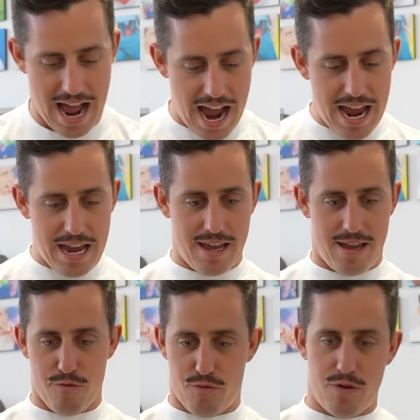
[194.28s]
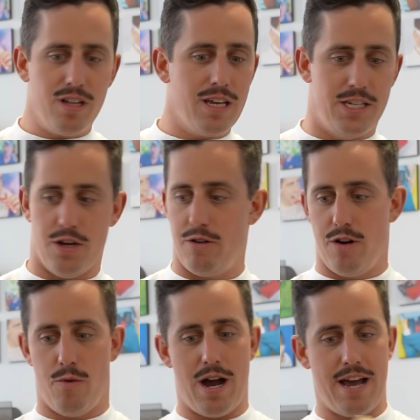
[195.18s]
I really don't
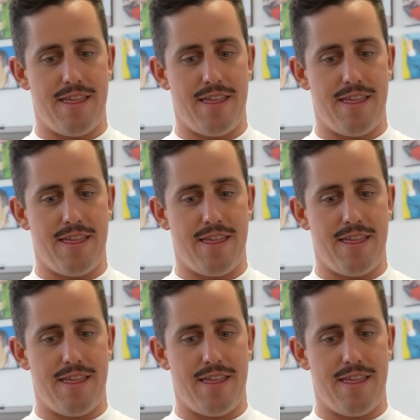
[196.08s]
know why.